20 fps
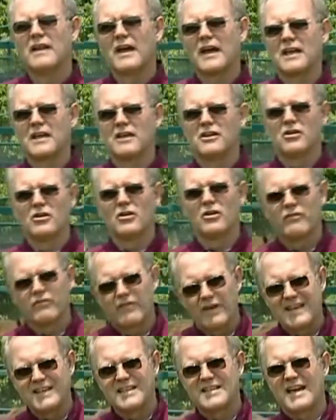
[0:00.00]
that can do a
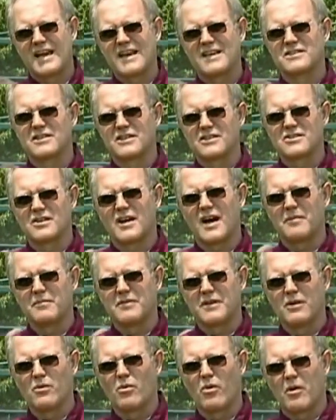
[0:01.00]
fantastic
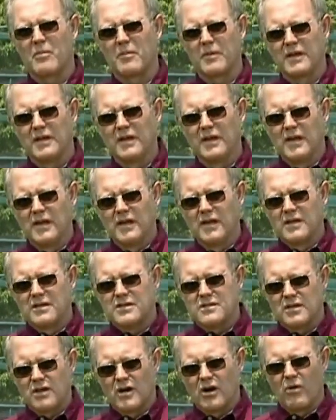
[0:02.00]
job deworming.
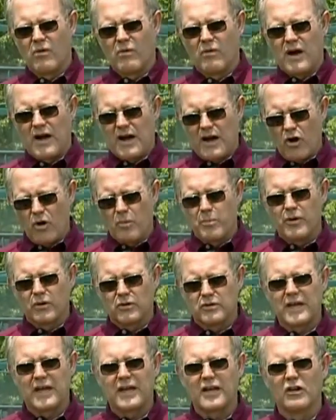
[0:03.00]
So I hope
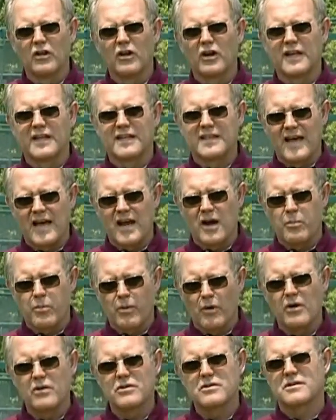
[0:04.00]
you'll take a look at that
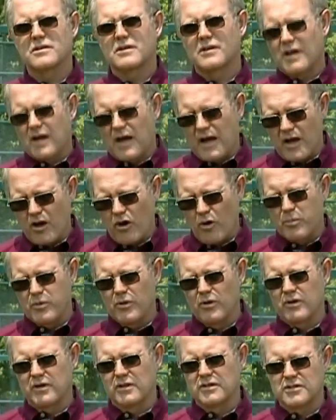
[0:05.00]
approach. I
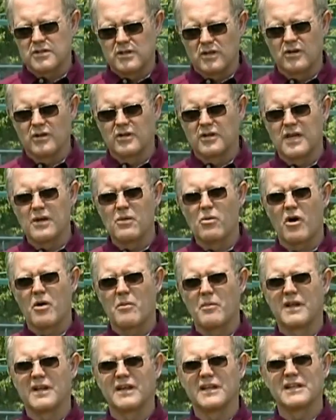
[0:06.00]
hope you'll consider
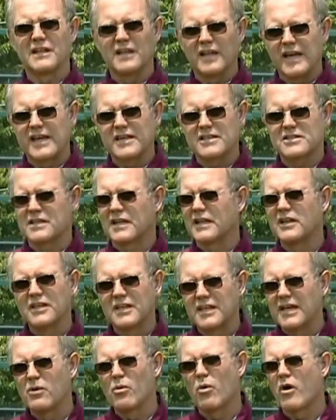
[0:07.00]
deworming less,
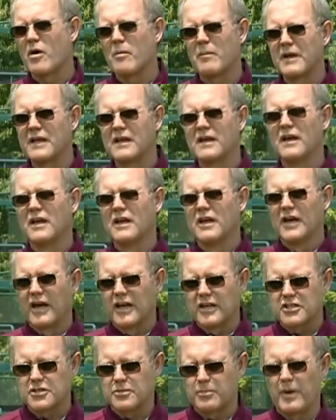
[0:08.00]
and deworming
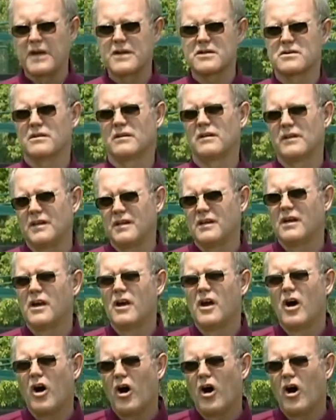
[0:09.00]
especially